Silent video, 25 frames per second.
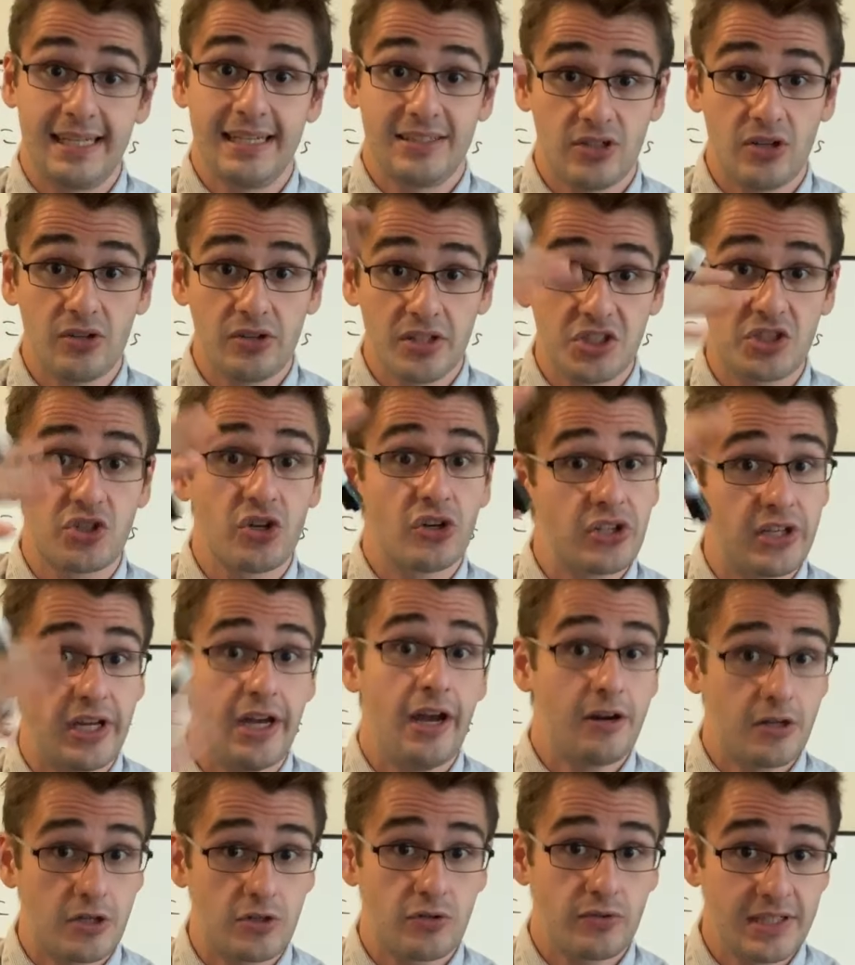He has all these good
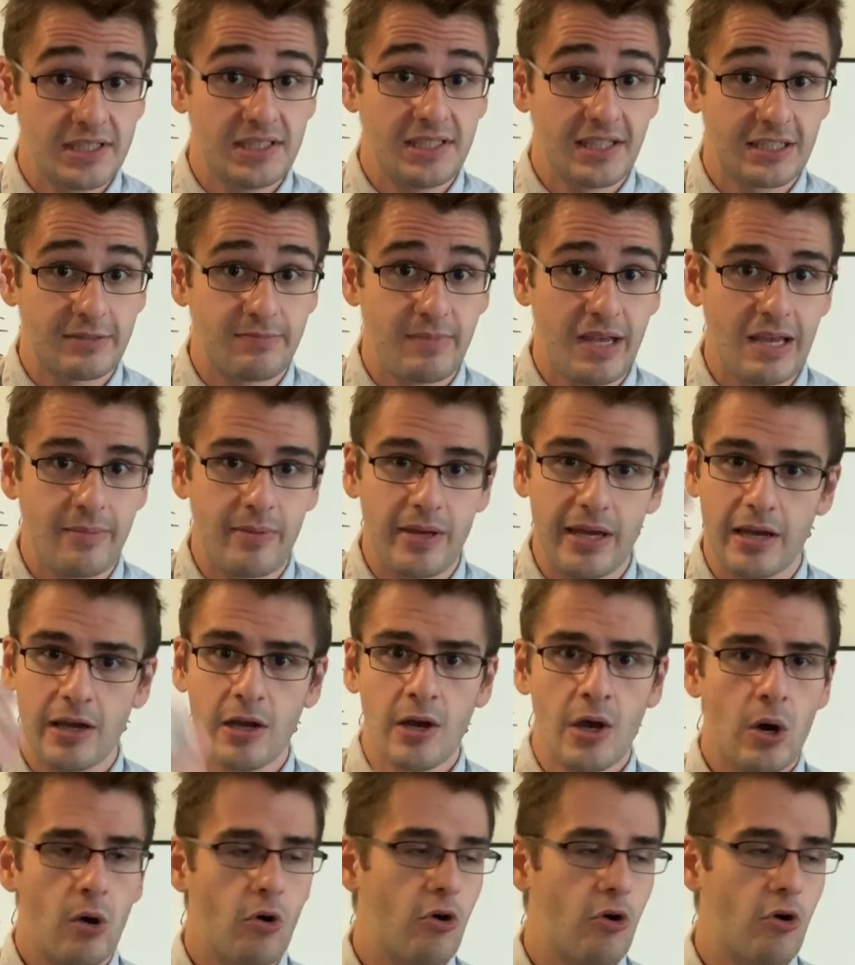characteristics maybe.